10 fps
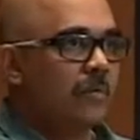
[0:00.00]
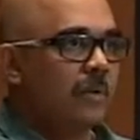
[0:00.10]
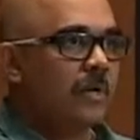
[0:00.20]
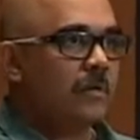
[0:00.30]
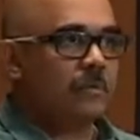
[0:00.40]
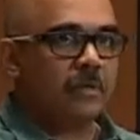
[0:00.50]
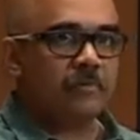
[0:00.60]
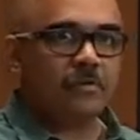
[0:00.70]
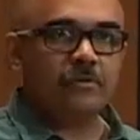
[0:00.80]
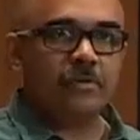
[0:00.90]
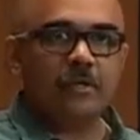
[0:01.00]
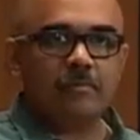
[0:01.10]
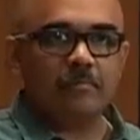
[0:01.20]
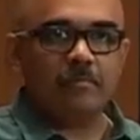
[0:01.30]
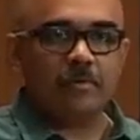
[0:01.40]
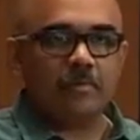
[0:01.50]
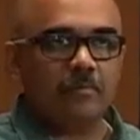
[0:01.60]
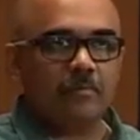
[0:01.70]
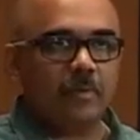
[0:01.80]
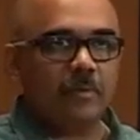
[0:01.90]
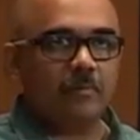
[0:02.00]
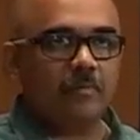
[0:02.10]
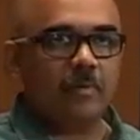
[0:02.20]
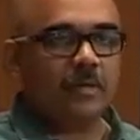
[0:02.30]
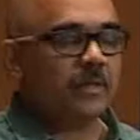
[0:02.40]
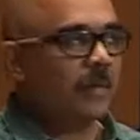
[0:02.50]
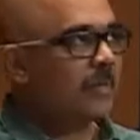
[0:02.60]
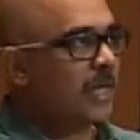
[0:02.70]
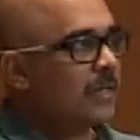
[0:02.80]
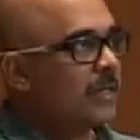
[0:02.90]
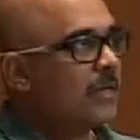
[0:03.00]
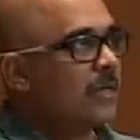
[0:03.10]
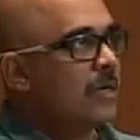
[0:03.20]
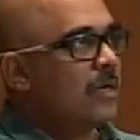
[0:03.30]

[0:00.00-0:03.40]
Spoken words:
where even today, you know, I think